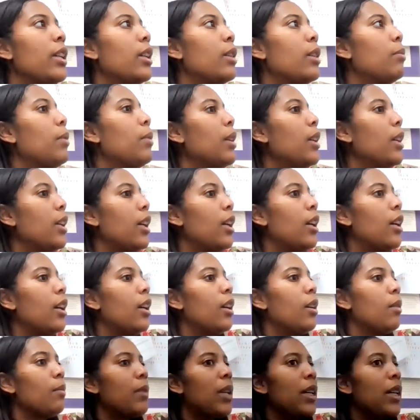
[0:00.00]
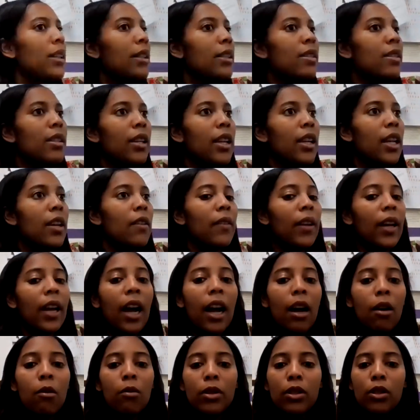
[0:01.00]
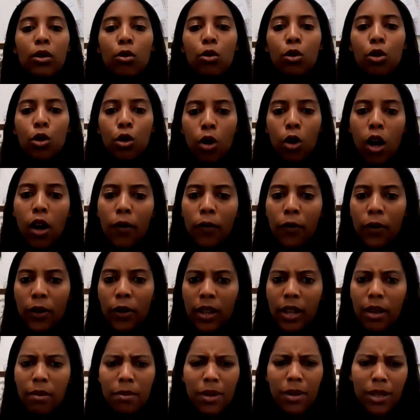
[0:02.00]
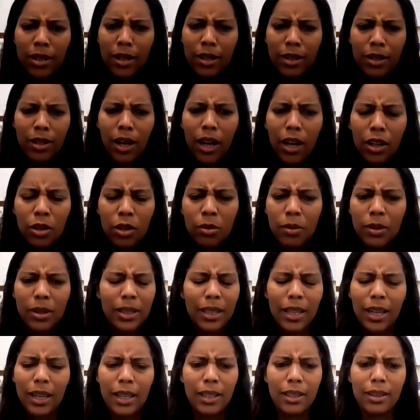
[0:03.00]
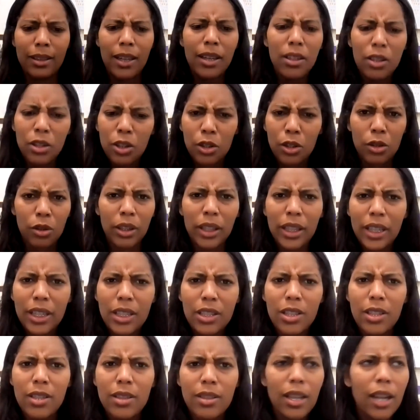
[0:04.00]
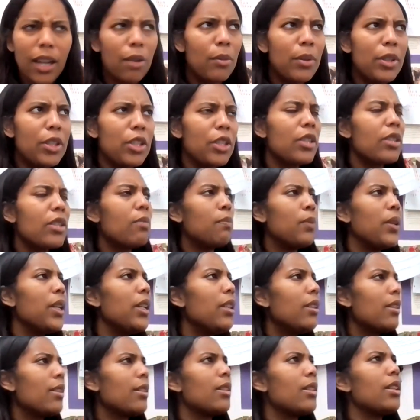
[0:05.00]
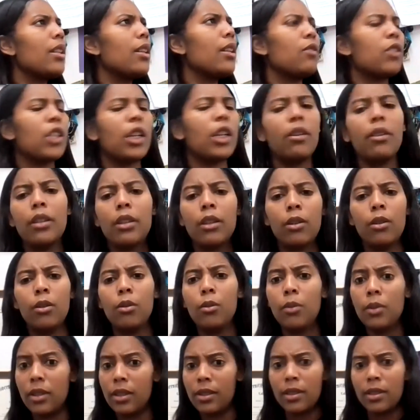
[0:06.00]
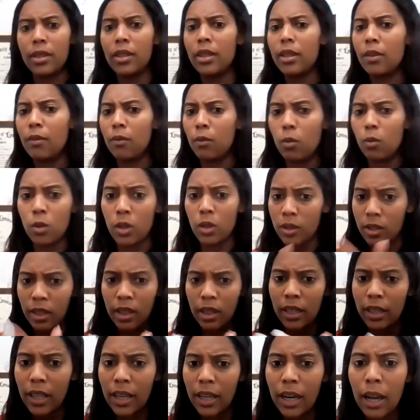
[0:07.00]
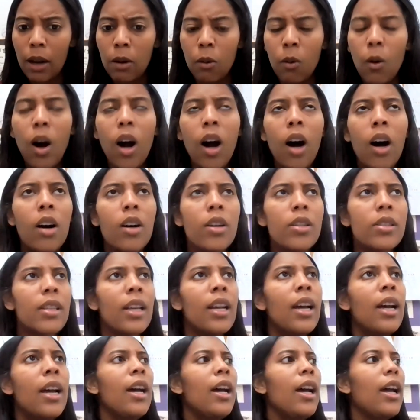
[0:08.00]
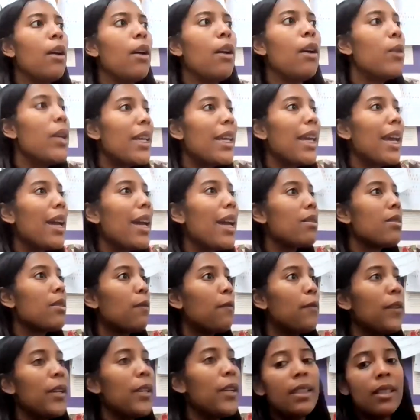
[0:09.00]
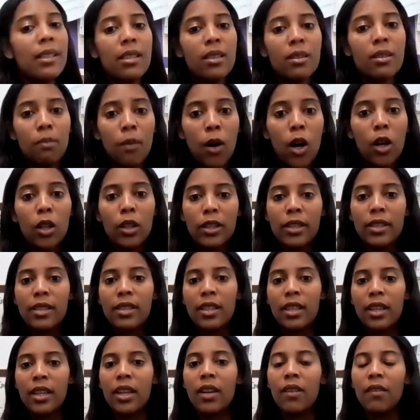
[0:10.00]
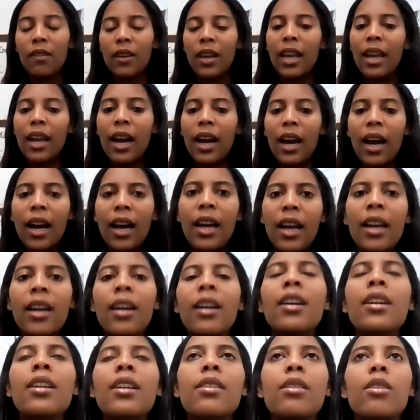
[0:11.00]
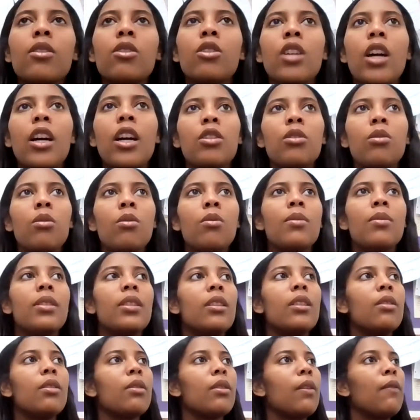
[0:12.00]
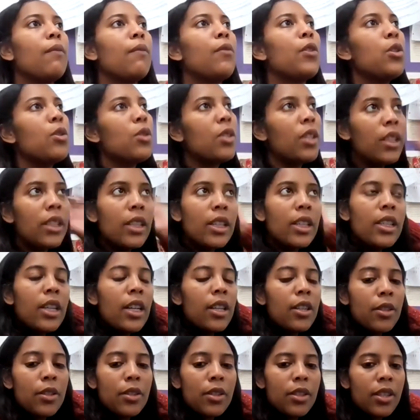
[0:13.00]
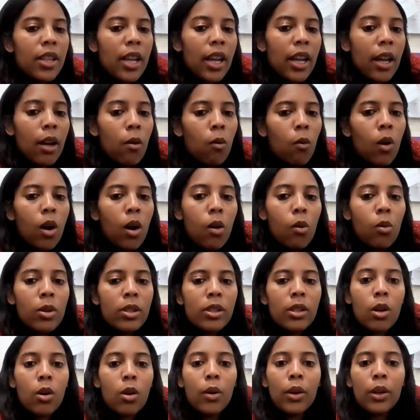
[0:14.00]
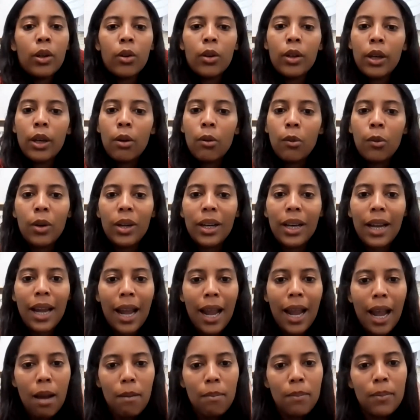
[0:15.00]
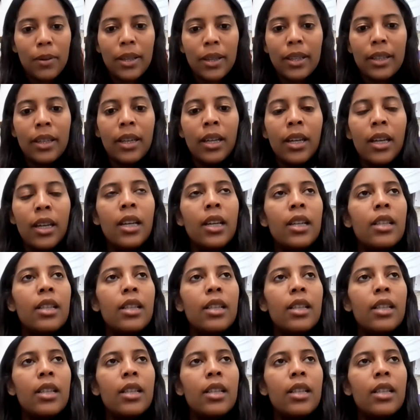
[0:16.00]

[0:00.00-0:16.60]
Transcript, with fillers: him um, that the city of Ai was too strong for them. And Joshua's like, That's strange. He's like, We just beat the city of Jericho with the city of the city that had walls, and we can't defeat this smaller city of Ai. So Joshua was a little confused. He didn't understand what was going on and what happened.